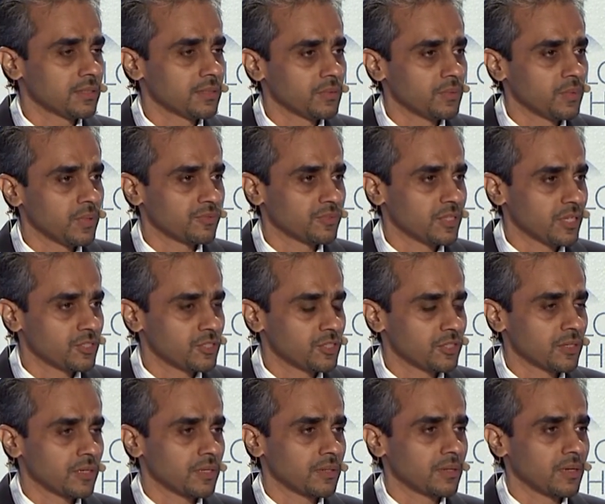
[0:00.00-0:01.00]
We have touched
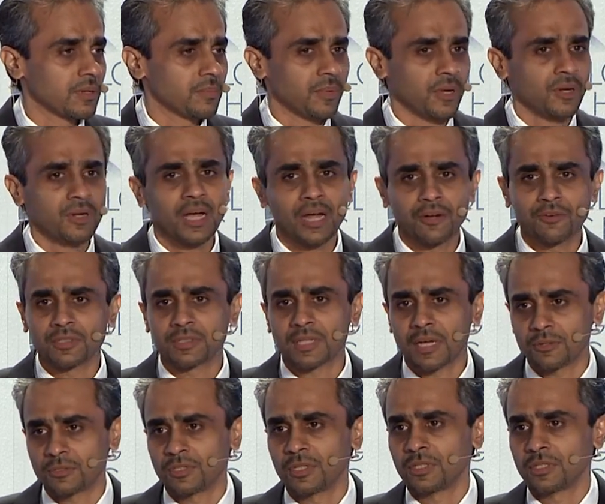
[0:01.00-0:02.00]
about 100,000
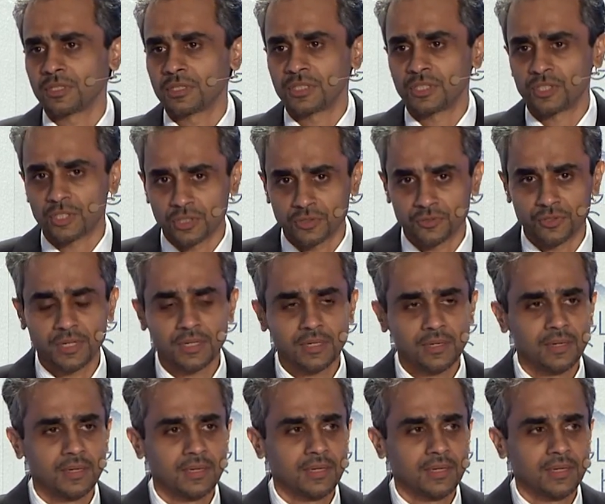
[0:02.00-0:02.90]
children